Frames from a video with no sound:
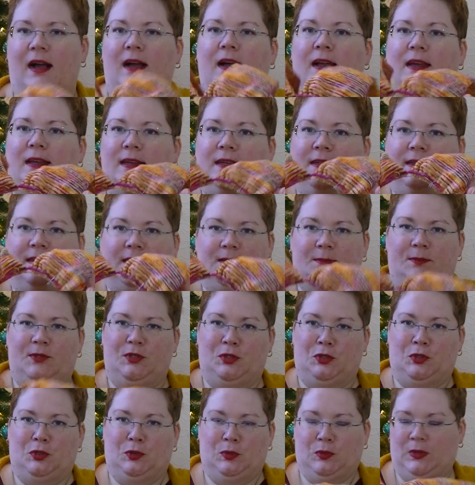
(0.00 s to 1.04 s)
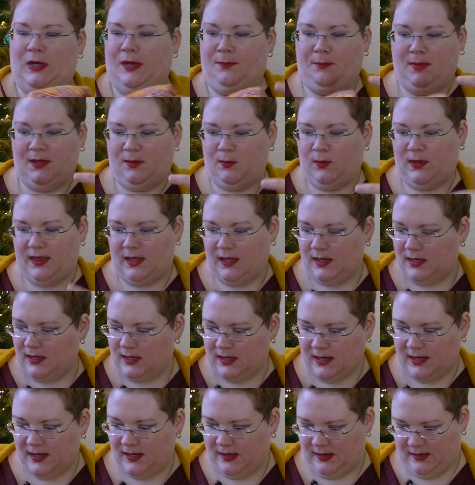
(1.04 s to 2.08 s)
And I'm so happy with it.
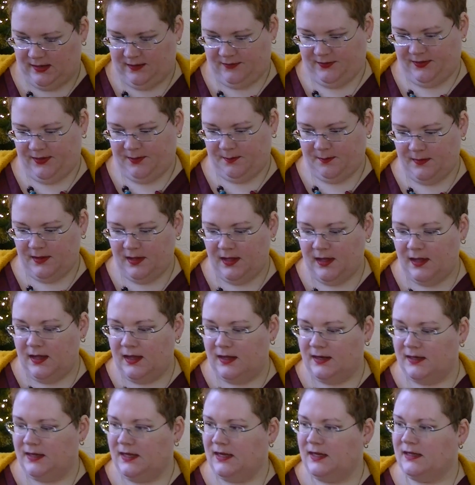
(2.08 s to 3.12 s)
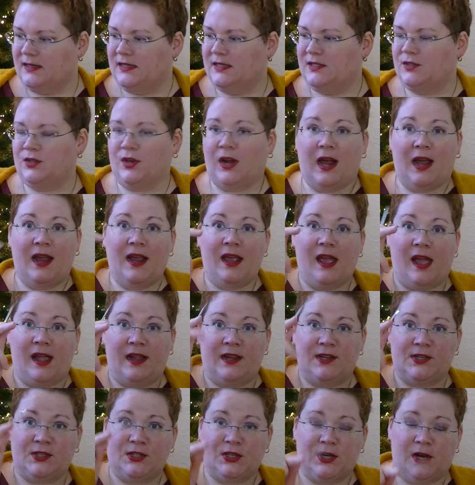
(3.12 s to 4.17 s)
I love them. Knitting these on
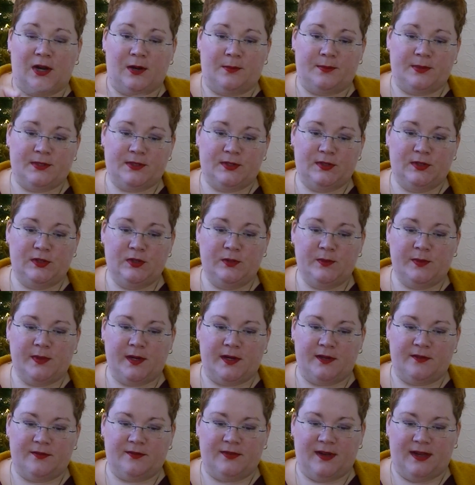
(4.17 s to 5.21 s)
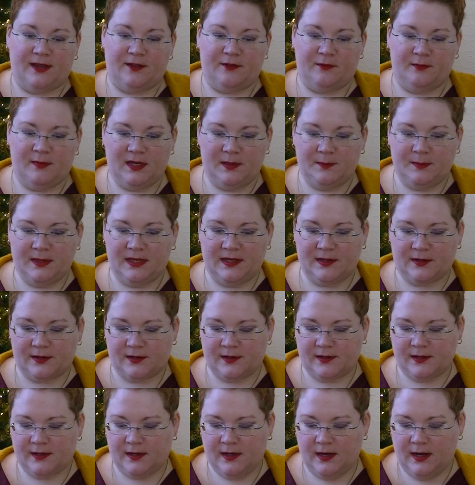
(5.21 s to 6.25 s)
high sharps
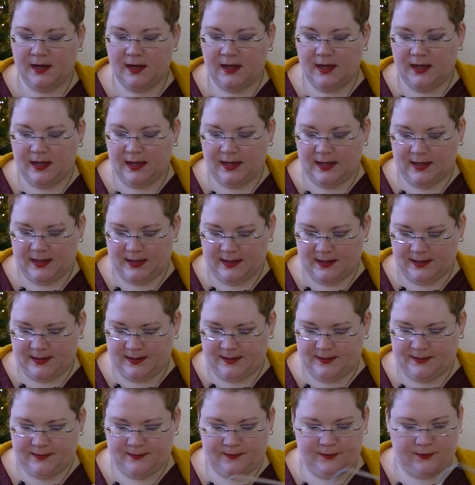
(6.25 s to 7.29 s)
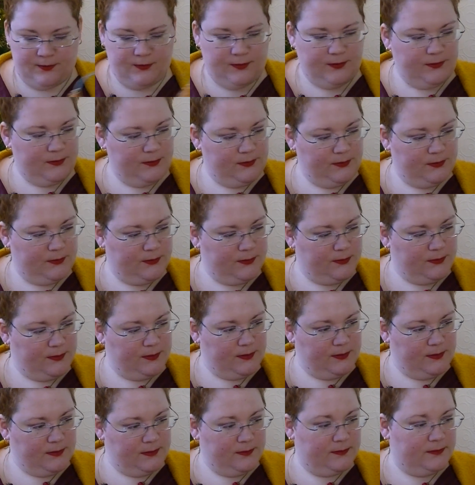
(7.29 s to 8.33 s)
2.5mm. And
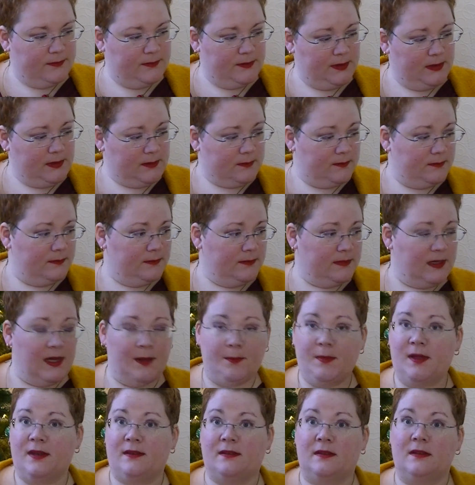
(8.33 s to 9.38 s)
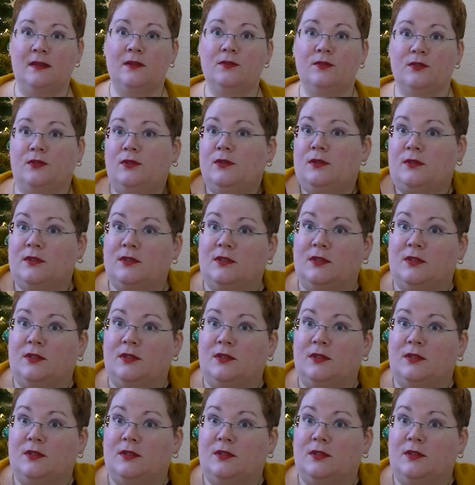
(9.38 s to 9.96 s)
yeah, I'm at the heel turn.